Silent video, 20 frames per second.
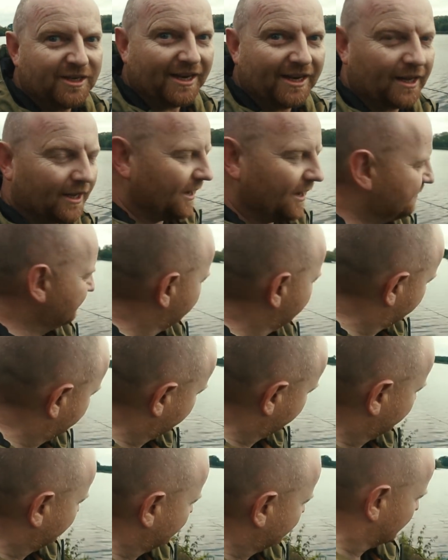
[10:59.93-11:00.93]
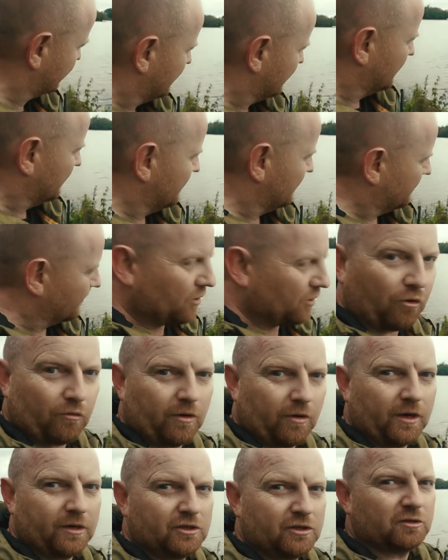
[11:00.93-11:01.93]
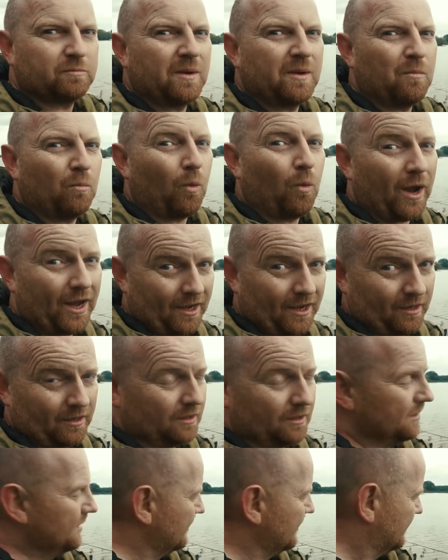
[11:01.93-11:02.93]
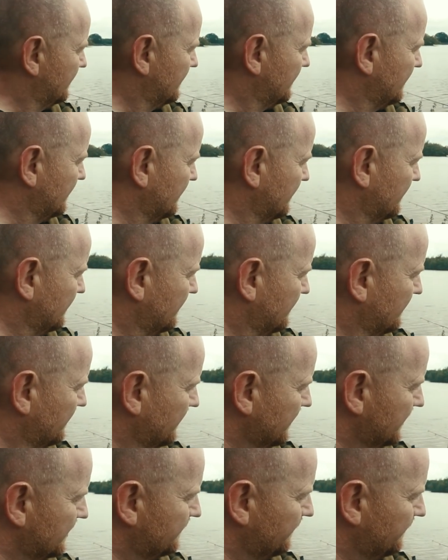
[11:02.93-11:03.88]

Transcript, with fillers: in again. Currently just been weighing his